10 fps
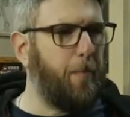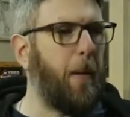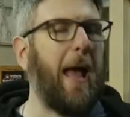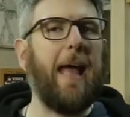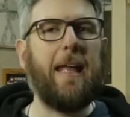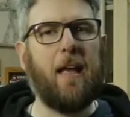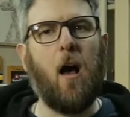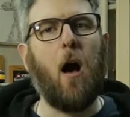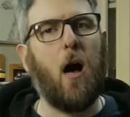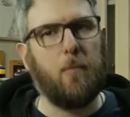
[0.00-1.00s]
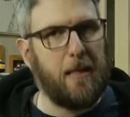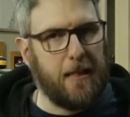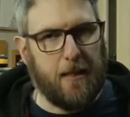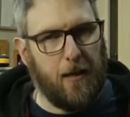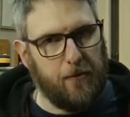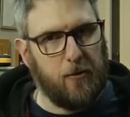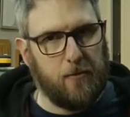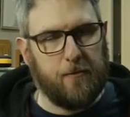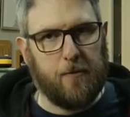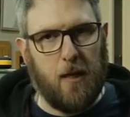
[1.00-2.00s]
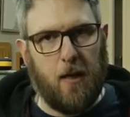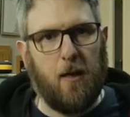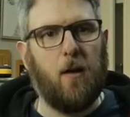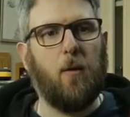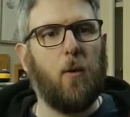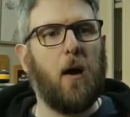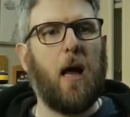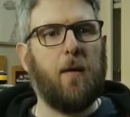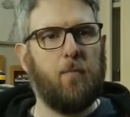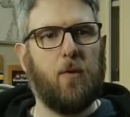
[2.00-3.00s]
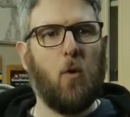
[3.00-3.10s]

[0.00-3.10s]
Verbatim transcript: paying hobby level, where I'm